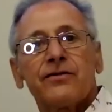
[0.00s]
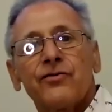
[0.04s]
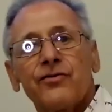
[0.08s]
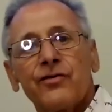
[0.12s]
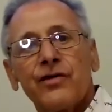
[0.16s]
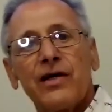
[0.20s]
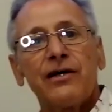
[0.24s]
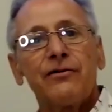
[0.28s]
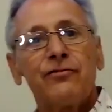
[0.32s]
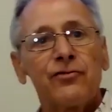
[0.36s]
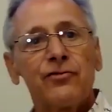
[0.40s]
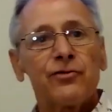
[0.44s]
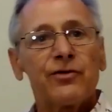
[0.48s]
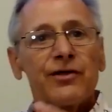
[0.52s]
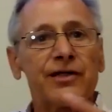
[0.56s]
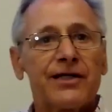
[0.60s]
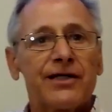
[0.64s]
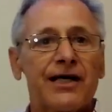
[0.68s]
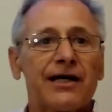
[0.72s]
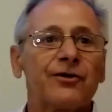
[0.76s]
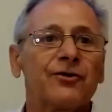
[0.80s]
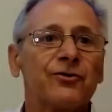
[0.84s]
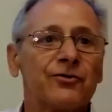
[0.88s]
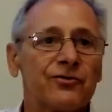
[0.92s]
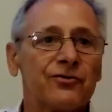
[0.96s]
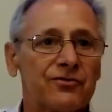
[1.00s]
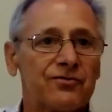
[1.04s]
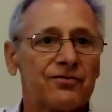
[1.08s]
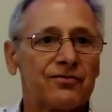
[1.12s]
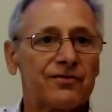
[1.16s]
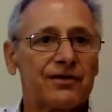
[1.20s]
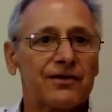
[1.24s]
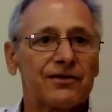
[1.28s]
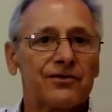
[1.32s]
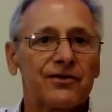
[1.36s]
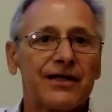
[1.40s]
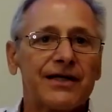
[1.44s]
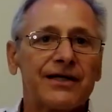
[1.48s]
and you have to account
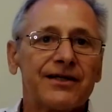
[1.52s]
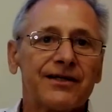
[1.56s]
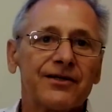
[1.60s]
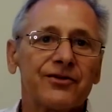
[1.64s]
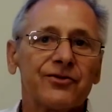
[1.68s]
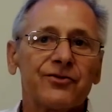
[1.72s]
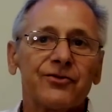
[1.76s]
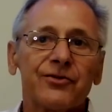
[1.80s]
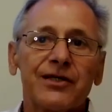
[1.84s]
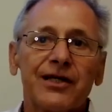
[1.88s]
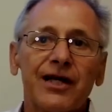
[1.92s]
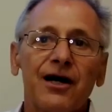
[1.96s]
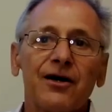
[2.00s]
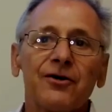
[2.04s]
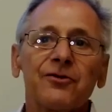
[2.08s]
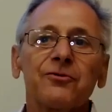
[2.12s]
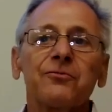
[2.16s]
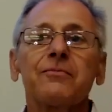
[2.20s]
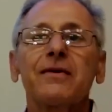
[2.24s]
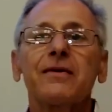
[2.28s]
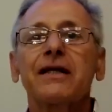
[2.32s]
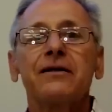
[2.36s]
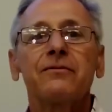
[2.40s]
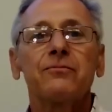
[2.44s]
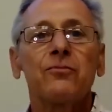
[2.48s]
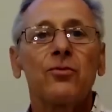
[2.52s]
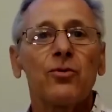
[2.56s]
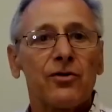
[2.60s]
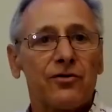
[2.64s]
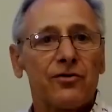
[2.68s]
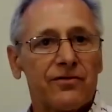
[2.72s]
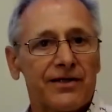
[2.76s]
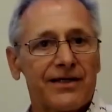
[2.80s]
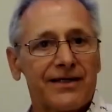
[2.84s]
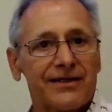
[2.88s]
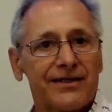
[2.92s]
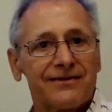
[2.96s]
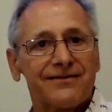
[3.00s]
account many
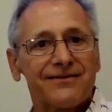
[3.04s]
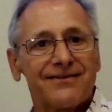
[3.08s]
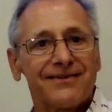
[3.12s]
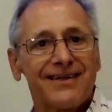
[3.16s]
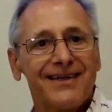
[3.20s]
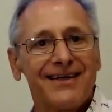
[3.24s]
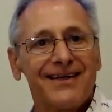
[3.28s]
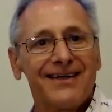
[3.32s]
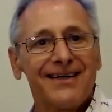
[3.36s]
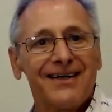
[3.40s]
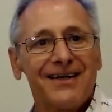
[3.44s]
more things.